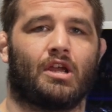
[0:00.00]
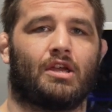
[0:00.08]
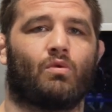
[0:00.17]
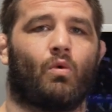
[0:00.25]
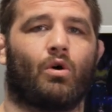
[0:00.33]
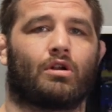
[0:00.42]

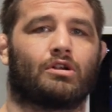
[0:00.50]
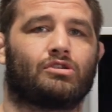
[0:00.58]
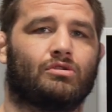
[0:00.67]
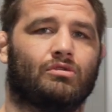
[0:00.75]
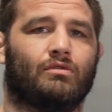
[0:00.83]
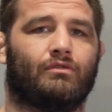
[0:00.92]
in order
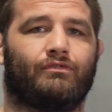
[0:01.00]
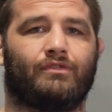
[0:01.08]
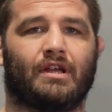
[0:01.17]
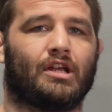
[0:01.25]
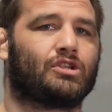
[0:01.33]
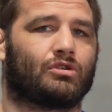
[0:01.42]
to
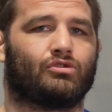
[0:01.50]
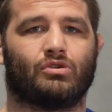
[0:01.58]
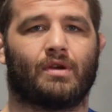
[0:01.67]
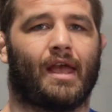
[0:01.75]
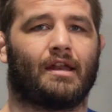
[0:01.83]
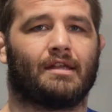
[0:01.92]
finish or
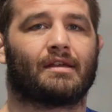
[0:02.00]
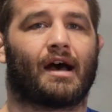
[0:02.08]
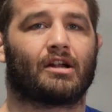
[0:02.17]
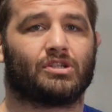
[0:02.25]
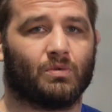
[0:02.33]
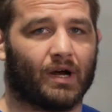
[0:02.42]
do any
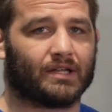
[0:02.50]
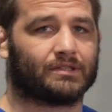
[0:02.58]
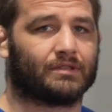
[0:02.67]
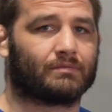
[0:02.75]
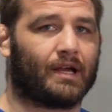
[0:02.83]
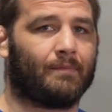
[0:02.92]

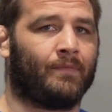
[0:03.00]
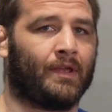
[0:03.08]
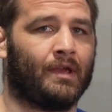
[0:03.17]
tachiwaza, right?